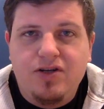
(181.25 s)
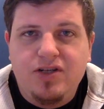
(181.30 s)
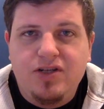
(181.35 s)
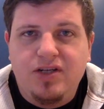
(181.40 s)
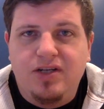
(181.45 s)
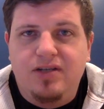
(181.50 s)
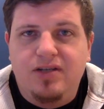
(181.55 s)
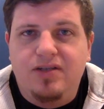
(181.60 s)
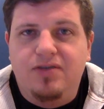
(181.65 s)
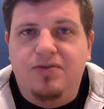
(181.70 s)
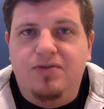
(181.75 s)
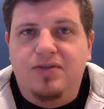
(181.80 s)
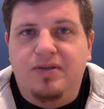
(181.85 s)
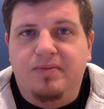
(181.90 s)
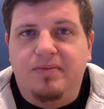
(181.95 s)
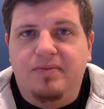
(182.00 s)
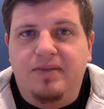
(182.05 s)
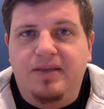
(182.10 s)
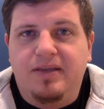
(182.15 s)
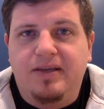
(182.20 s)
you to do
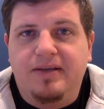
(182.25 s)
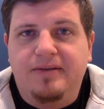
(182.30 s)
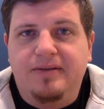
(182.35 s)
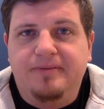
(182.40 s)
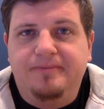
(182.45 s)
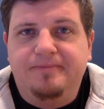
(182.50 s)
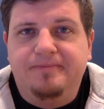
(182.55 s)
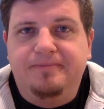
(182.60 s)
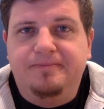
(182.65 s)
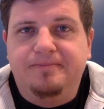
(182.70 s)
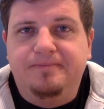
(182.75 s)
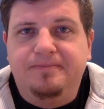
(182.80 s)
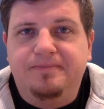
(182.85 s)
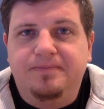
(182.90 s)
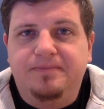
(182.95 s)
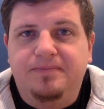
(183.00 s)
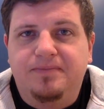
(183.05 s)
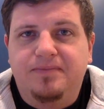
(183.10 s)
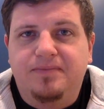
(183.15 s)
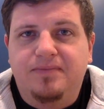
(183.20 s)
something.
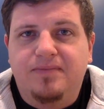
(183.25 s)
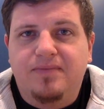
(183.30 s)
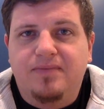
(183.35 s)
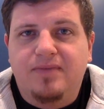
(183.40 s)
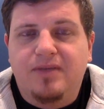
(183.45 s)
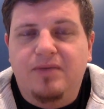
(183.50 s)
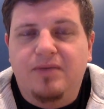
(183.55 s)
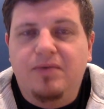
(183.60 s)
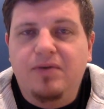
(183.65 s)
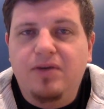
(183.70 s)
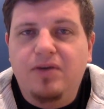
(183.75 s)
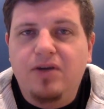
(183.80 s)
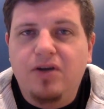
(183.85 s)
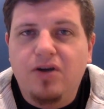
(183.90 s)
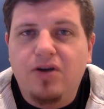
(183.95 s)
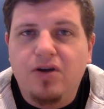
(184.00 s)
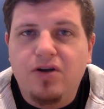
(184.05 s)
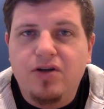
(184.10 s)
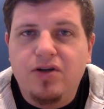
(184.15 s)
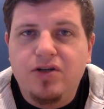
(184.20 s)
I want to
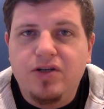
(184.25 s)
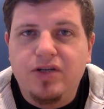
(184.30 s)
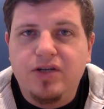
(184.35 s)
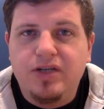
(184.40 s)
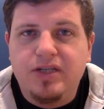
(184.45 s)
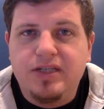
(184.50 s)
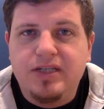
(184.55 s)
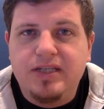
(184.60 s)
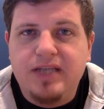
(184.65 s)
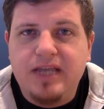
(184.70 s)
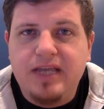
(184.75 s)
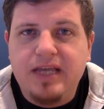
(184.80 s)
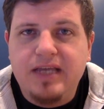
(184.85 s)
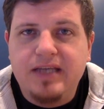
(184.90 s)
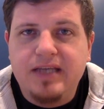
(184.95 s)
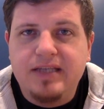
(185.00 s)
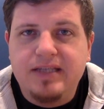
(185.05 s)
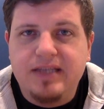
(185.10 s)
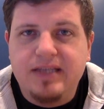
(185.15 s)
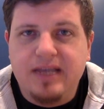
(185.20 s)
encourage you to just take
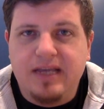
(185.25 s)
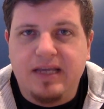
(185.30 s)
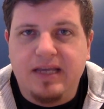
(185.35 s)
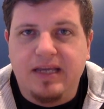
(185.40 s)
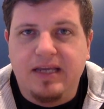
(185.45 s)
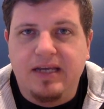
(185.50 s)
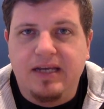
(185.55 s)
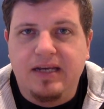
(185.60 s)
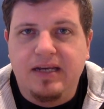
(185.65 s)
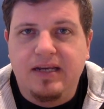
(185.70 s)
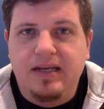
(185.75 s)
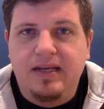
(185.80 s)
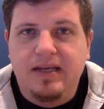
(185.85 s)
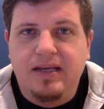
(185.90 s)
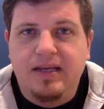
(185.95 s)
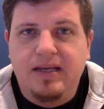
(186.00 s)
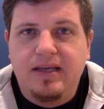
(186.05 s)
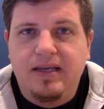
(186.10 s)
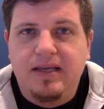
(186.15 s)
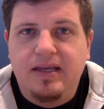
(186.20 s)
a second
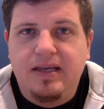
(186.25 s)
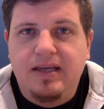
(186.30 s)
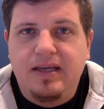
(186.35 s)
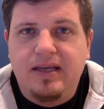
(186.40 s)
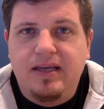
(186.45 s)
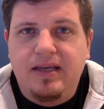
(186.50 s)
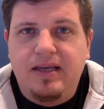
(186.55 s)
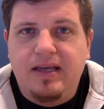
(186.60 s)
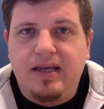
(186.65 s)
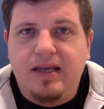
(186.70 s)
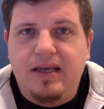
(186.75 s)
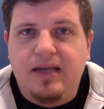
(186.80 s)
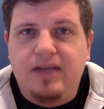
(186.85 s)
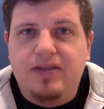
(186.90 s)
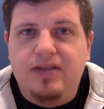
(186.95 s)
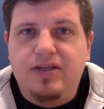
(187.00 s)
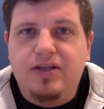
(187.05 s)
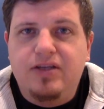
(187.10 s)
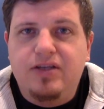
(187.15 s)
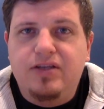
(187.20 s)
and
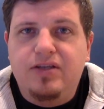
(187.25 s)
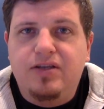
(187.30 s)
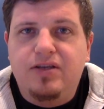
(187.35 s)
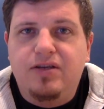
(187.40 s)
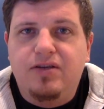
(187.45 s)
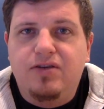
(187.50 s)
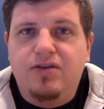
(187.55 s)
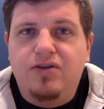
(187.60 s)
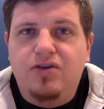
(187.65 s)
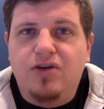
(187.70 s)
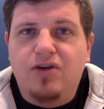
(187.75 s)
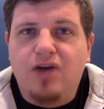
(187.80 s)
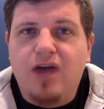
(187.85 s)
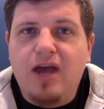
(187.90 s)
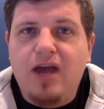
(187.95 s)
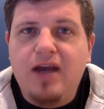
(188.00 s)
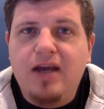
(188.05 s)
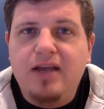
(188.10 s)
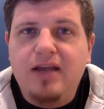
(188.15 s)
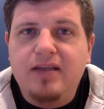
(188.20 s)
just
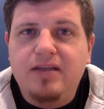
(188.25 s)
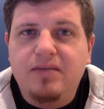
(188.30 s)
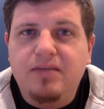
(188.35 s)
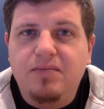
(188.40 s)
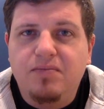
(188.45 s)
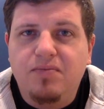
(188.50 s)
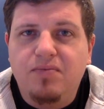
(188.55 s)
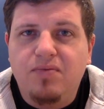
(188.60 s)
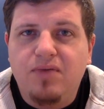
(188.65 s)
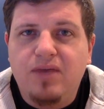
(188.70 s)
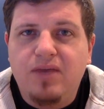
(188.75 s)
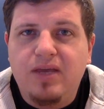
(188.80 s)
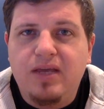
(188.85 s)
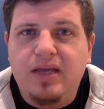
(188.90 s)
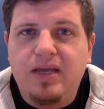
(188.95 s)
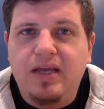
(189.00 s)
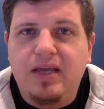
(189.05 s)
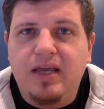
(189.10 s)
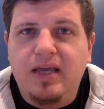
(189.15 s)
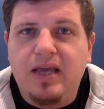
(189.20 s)
try not to
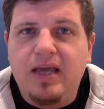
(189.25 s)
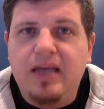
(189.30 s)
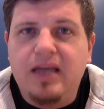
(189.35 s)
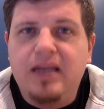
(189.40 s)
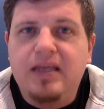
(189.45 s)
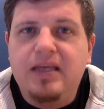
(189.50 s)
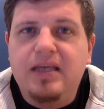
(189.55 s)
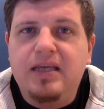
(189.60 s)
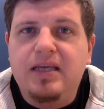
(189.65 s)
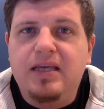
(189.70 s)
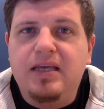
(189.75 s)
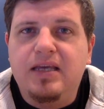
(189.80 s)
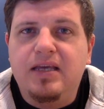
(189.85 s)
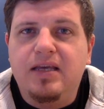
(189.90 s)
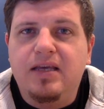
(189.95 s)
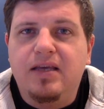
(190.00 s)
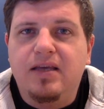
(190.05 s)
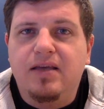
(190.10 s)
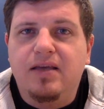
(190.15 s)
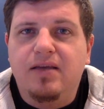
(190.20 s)
bring
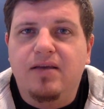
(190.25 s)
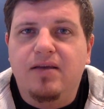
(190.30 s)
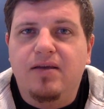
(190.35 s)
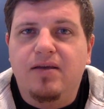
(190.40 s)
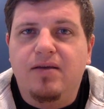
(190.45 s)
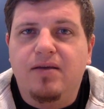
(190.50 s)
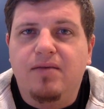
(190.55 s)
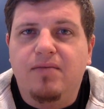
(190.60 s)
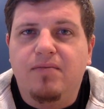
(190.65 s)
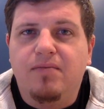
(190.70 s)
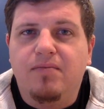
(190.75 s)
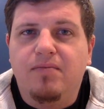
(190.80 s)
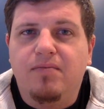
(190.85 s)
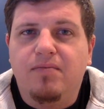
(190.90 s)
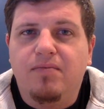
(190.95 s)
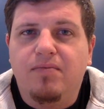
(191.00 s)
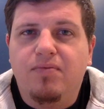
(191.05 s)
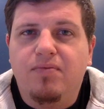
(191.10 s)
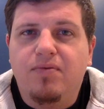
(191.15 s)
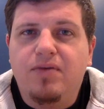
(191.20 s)
any
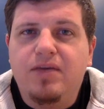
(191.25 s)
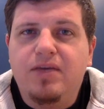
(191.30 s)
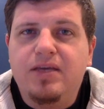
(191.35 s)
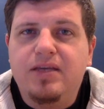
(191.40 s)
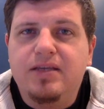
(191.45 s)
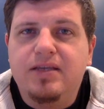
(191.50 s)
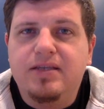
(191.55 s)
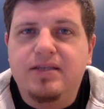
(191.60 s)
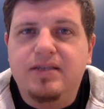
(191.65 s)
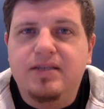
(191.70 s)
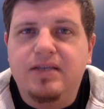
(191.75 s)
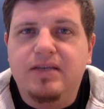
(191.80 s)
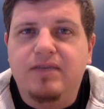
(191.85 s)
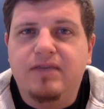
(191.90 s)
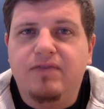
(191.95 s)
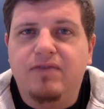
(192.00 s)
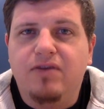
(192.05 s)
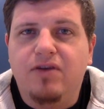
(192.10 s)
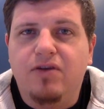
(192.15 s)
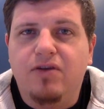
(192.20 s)

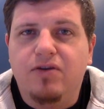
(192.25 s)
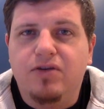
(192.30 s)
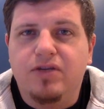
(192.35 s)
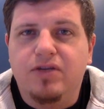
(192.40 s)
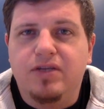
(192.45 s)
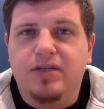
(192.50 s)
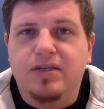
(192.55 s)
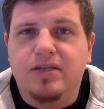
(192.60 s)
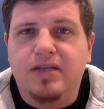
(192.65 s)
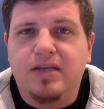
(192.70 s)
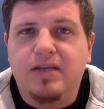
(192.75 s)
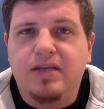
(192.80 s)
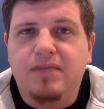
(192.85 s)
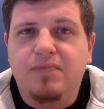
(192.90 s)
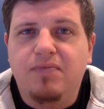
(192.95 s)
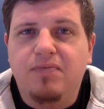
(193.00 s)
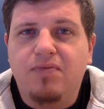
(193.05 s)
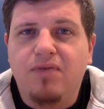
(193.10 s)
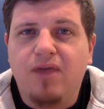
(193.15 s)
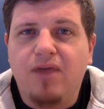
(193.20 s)
preconceived notions, any
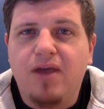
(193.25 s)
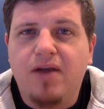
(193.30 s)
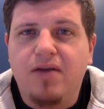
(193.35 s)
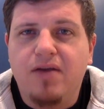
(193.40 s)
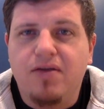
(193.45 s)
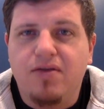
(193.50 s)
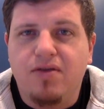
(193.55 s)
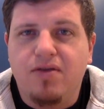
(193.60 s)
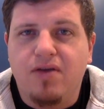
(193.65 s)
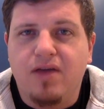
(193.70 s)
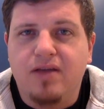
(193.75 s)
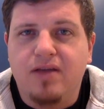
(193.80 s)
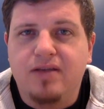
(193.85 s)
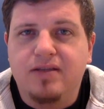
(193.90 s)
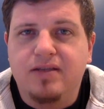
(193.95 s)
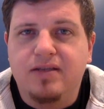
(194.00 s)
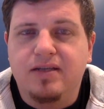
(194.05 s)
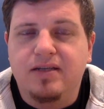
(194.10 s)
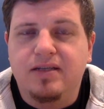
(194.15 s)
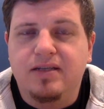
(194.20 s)
prior
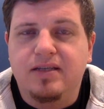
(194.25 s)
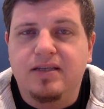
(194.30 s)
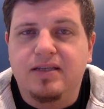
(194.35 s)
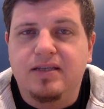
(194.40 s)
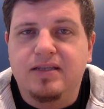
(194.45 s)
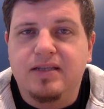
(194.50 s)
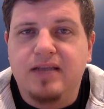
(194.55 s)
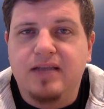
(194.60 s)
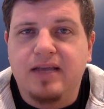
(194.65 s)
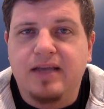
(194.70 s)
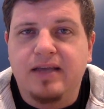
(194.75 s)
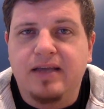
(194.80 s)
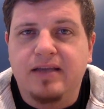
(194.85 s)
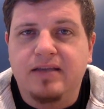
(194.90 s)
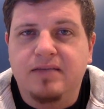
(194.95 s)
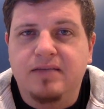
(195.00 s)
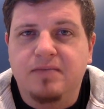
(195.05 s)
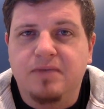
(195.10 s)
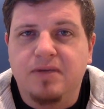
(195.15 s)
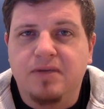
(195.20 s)
thoughts into this neck
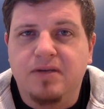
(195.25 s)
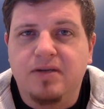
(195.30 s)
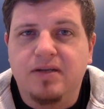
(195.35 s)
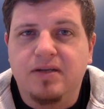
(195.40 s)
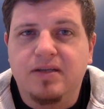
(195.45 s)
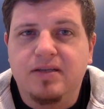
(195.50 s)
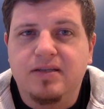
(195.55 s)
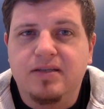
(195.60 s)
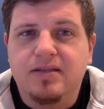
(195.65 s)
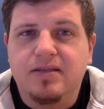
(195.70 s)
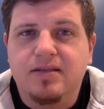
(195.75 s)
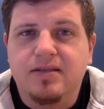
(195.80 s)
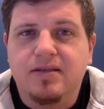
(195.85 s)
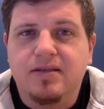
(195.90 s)
experience.